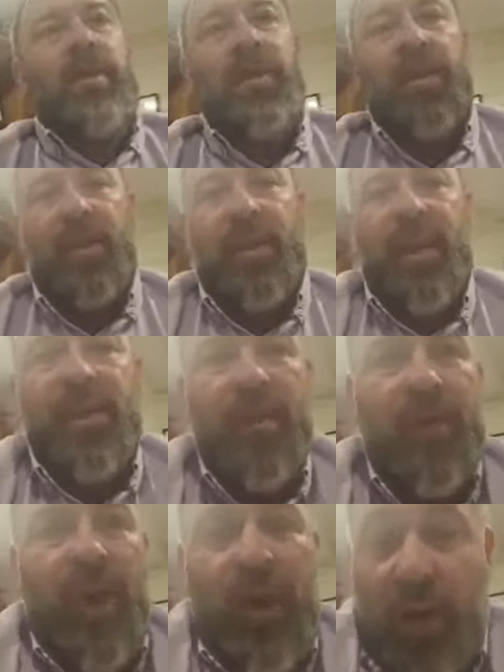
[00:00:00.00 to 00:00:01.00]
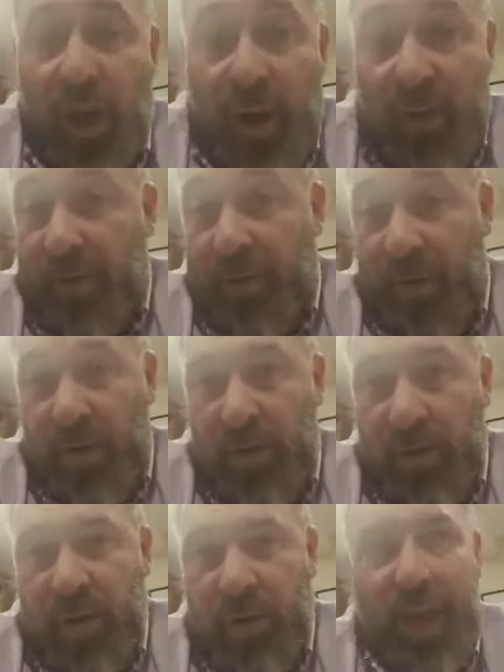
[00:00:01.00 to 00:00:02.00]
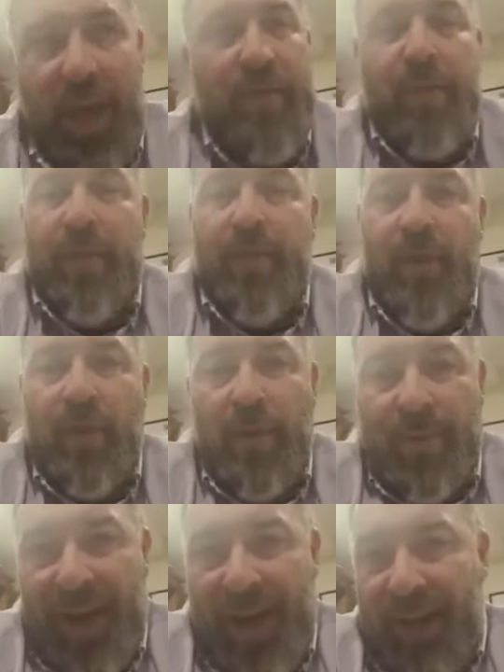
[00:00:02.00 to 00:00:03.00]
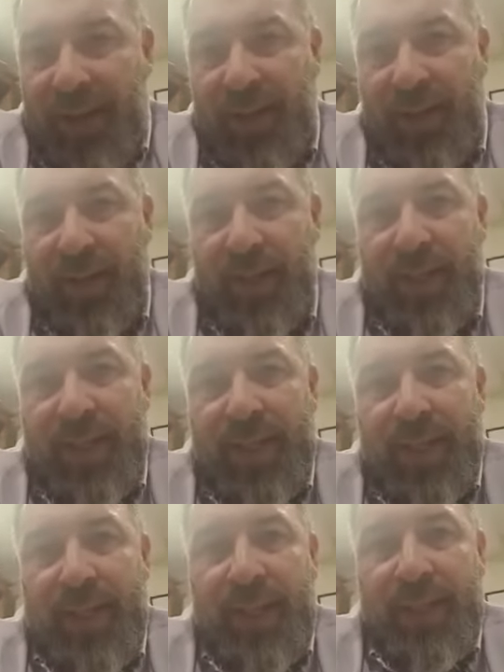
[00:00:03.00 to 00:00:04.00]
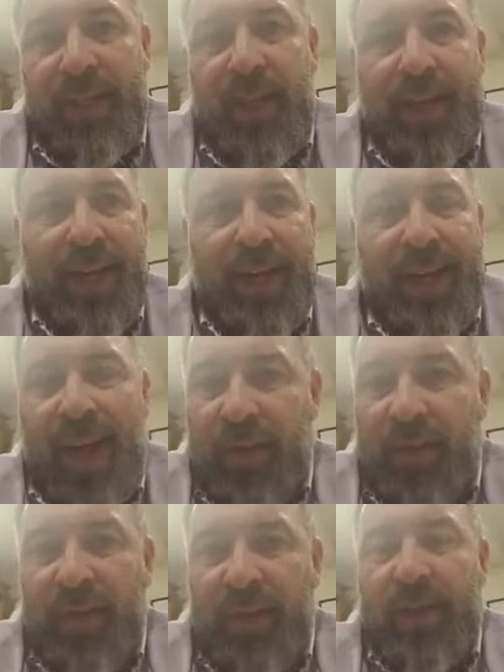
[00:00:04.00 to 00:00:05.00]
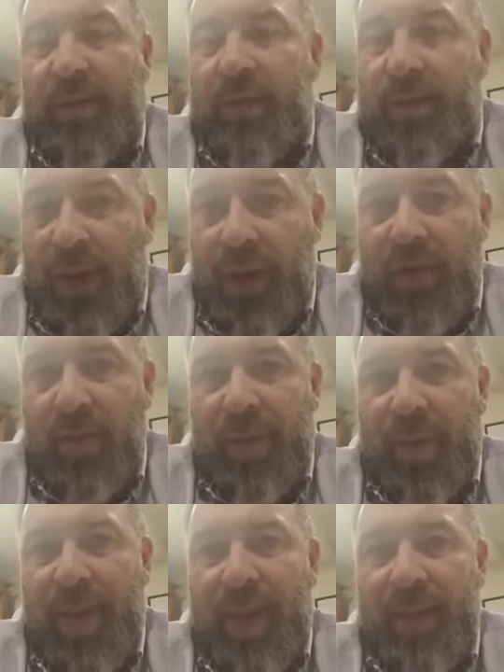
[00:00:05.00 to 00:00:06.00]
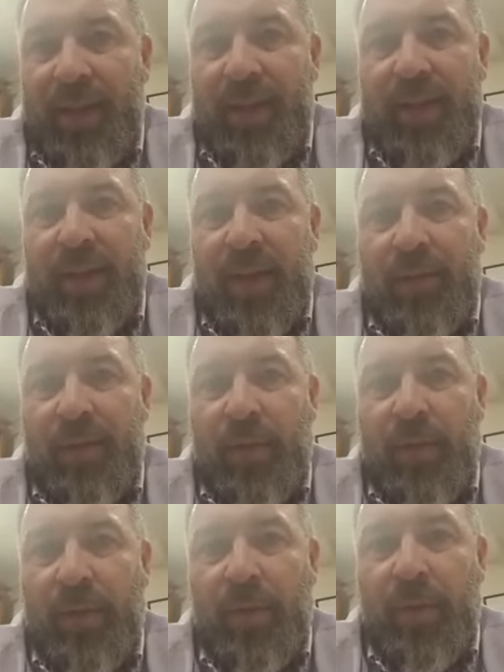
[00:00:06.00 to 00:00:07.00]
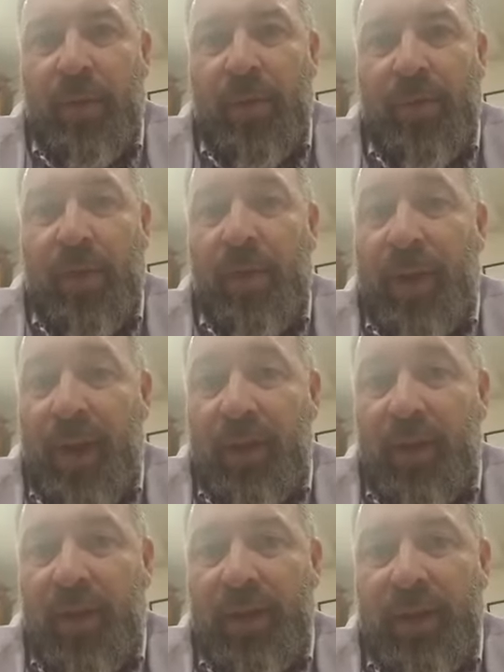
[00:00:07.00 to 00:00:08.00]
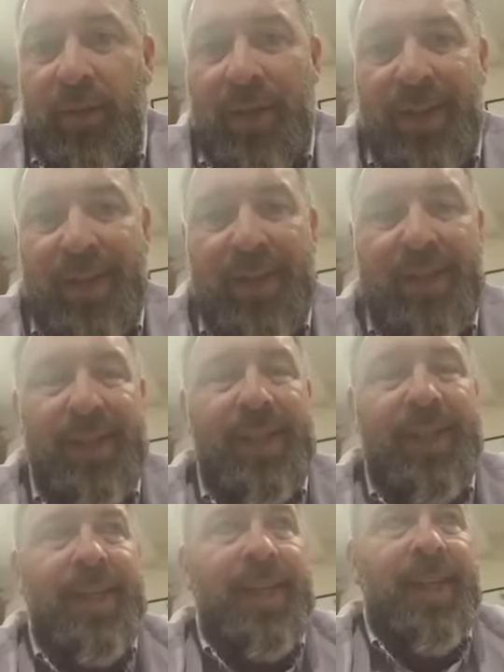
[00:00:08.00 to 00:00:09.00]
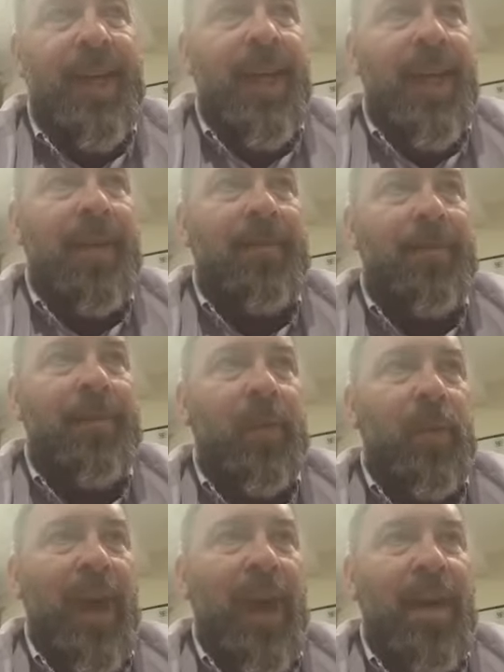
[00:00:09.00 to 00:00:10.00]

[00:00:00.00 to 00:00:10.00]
yes, we've got client referrals. We have referral partners. So like accountants and financial planners and so forth will refer their clients to us. We have